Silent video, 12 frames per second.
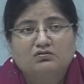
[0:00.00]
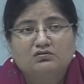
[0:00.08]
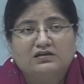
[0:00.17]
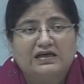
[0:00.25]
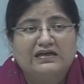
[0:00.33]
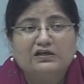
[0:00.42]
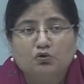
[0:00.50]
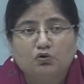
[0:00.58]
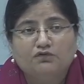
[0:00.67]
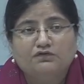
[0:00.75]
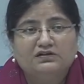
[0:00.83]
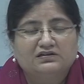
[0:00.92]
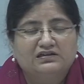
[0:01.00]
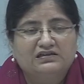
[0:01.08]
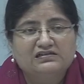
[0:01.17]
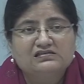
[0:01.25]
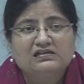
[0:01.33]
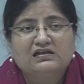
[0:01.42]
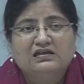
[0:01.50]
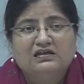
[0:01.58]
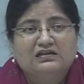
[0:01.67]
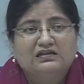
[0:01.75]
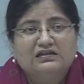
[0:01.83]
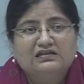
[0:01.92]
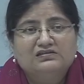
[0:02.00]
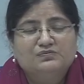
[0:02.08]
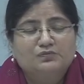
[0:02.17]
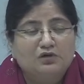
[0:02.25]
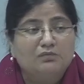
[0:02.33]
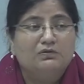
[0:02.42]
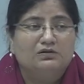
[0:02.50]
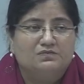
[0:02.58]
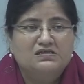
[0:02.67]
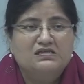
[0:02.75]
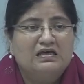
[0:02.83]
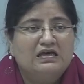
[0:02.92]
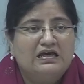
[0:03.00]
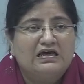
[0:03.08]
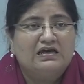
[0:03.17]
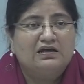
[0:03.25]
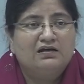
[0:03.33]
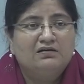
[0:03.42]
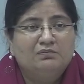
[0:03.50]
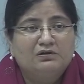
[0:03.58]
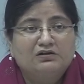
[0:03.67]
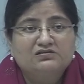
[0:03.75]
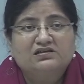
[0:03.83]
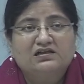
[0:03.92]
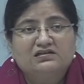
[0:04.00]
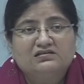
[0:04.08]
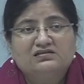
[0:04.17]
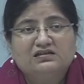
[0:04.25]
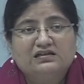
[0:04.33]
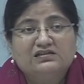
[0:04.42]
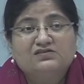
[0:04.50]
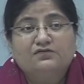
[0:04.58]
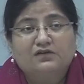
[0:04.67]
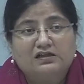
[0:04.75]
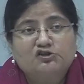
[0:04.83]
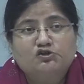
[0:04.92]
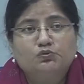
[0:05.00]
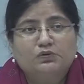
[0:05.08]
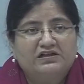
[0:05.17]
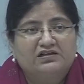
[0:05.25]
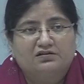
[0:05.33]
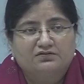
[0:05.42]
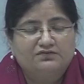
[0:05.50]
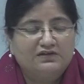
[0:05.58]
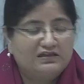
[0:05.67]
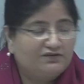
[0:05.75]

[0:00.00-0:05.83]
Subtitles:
tide over these problems. And because currency rates fluctuate very